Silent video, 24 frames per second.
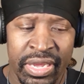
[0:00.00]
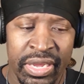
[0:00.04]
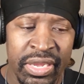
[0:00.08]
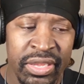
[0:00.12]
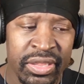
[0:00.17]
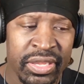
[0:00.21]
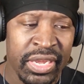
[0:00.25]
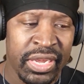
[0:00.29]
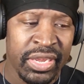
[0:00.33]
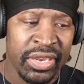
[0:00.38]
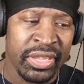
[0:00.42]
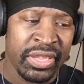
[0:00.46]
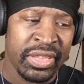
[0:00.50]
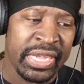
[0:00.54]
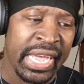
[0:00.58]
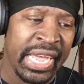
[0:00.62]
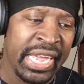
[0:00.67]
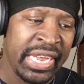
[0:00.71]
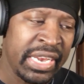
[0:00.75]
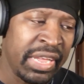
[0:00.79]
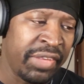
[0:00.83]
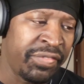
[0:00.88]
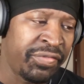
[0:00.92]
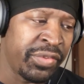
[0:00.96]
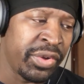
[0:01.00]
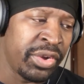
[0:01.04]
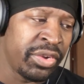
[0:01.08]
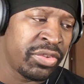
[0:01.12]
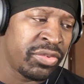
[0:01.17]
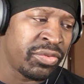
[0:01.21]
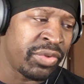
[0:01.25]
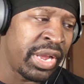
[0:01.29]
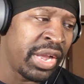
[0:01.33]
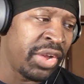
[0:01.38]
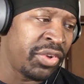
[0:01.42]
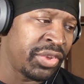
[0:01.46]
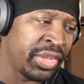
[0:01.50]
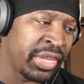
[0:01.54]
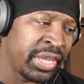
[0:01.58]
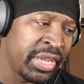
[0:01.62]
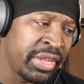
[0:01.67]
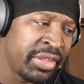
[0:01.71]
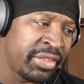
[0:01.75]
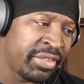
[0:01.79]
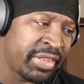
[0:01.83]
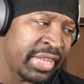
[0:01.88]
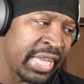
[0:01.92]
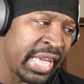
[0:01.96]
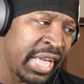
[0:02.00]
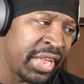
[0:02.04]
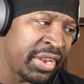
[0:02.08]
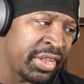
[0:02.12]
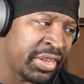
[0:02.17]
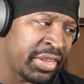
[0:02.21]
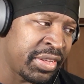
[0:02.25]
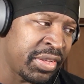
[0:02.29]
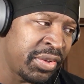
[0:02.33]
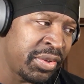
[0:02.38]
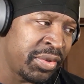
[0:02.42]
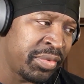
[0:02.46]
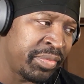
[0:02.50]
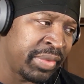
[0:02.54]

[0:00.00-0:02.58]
He did his thing that first round against Calico,